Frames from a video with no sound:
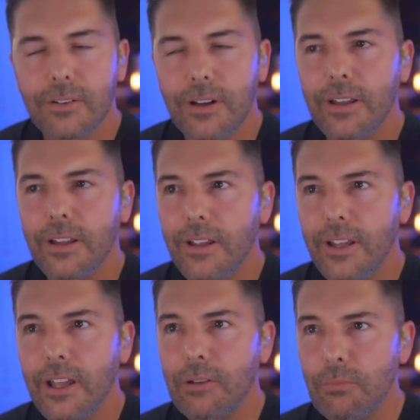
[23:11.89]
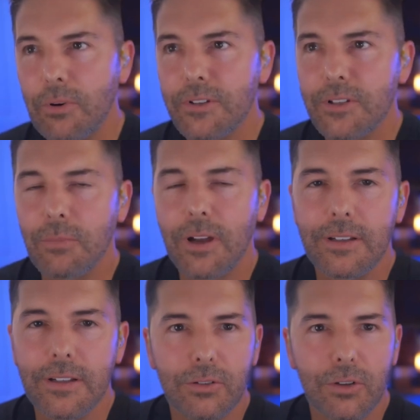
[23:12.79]
that's great. Yeah, it brings to
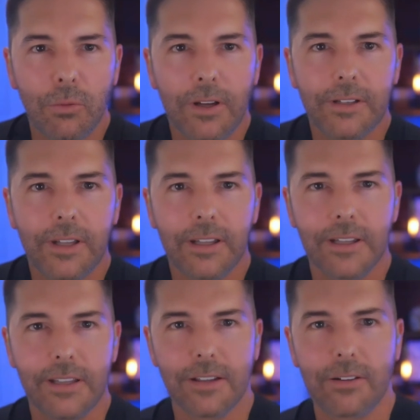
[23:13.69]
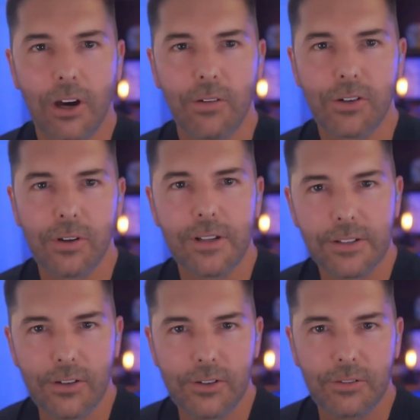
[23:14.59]
mind Atul Gawande. He's a Harvard-trained
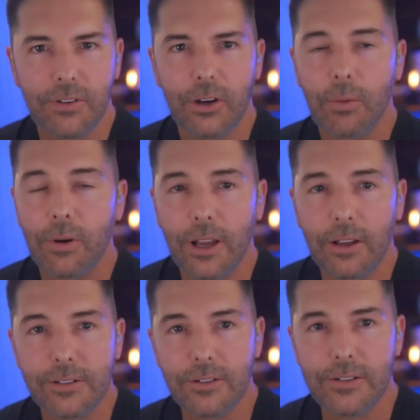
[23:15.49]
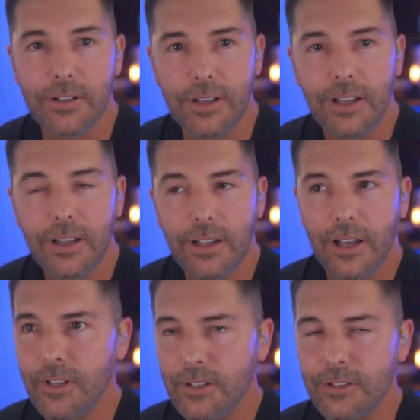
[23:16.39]
surgeon, very renowned surgeon,
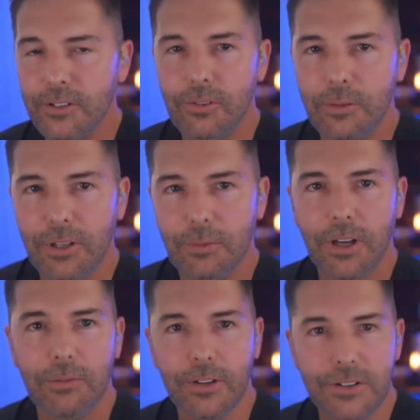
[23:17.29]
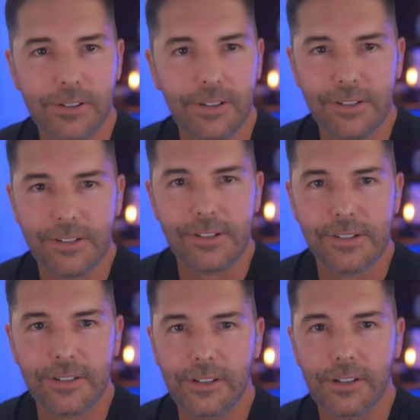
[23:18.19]
extremely published. He's
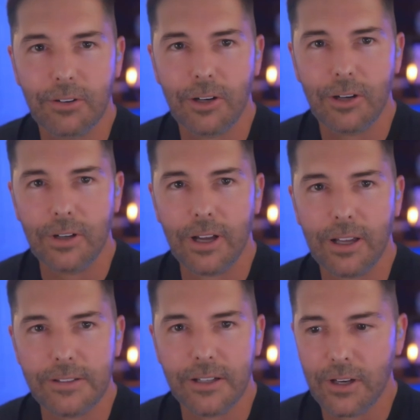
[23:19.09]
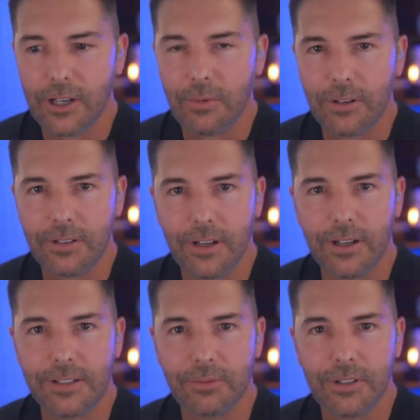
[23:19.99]
just an incredible guy. He's a god among
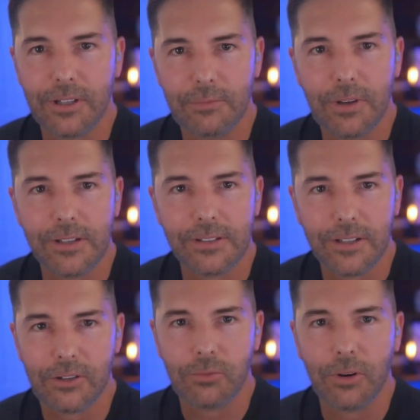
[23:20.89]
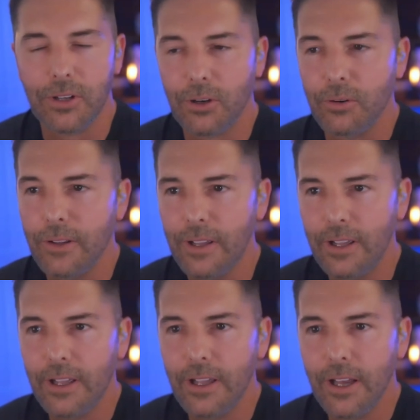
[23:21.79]
gods in medicine, as you well know.
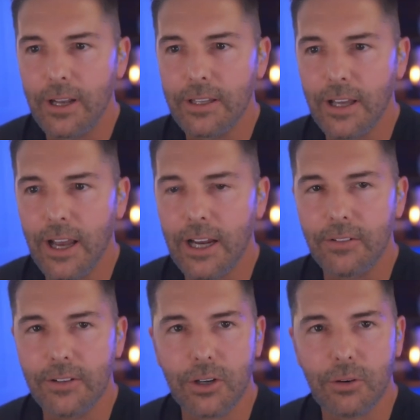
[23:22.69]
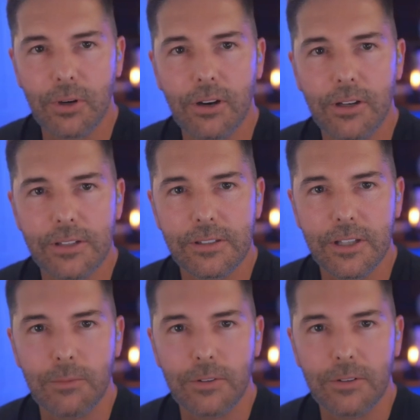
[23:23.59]
And at the height of his career, he
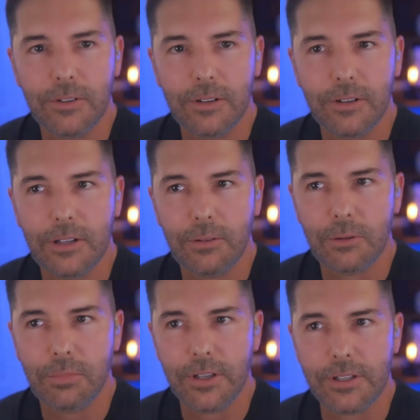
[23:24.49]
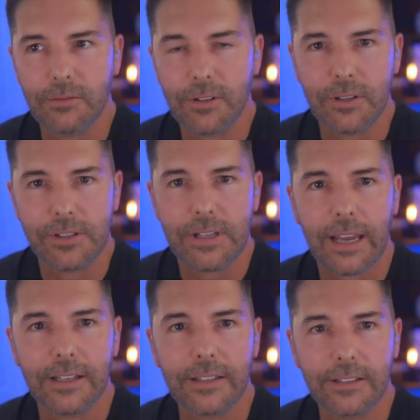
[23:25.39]
was at a place of being
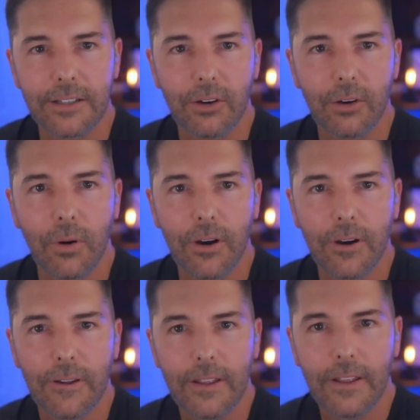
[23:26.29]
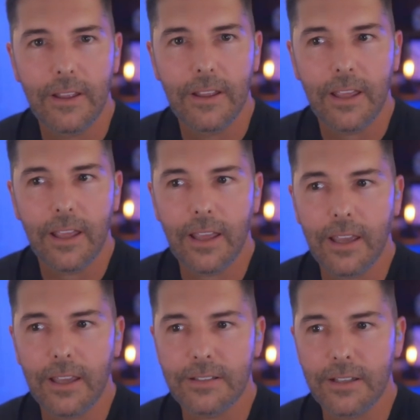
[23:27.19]
stagnant in the OR
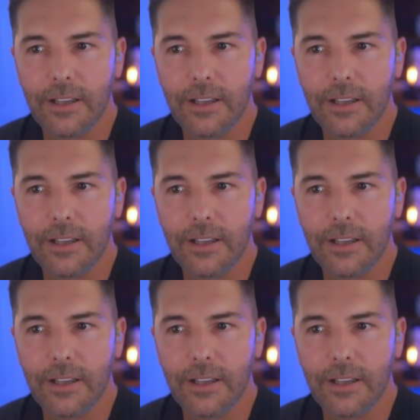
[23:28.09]
and